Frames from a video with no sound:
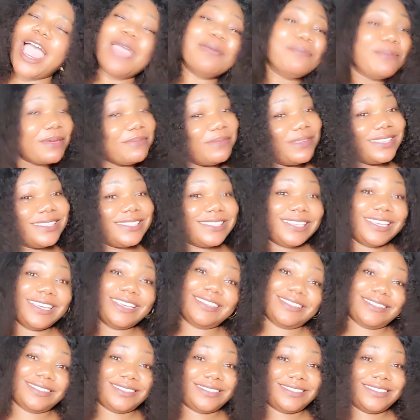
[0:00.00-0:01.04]
may be
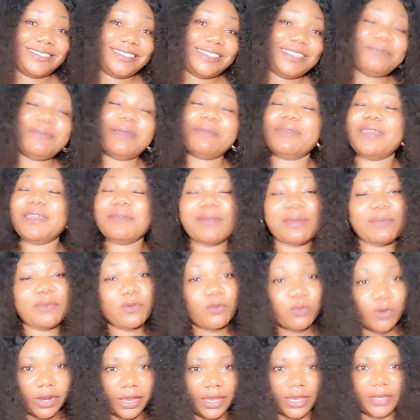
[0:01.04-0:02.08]
seeing it might be
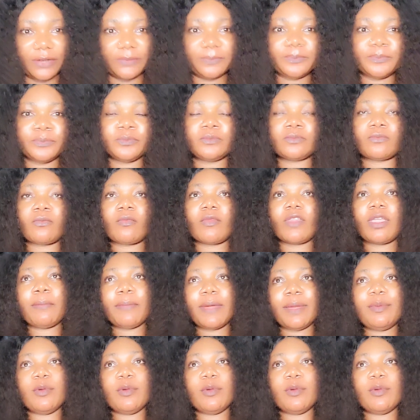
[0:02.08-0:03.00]
working. It may be